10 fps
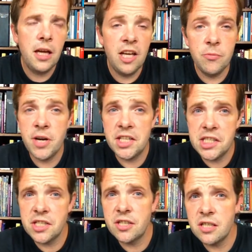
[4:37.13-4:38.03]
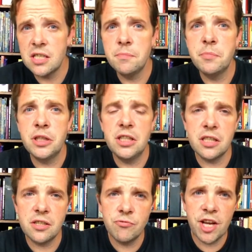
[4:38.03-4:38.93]
It registers, but it
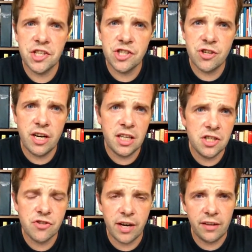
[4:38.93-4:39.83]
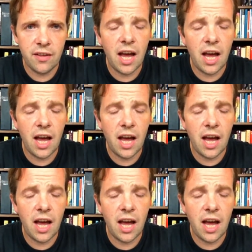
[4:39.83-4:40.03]
doesn't register in strength.